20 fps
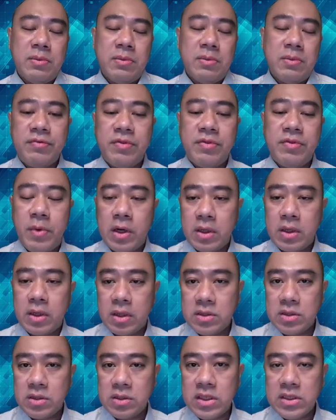above the
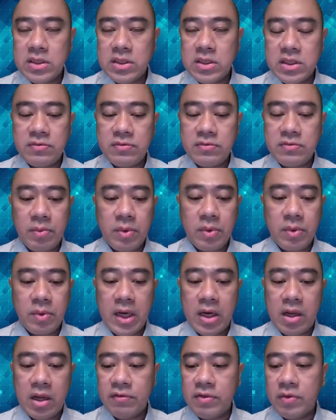market consensus from the
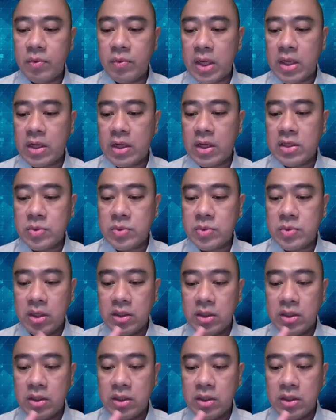beginning of the week last week.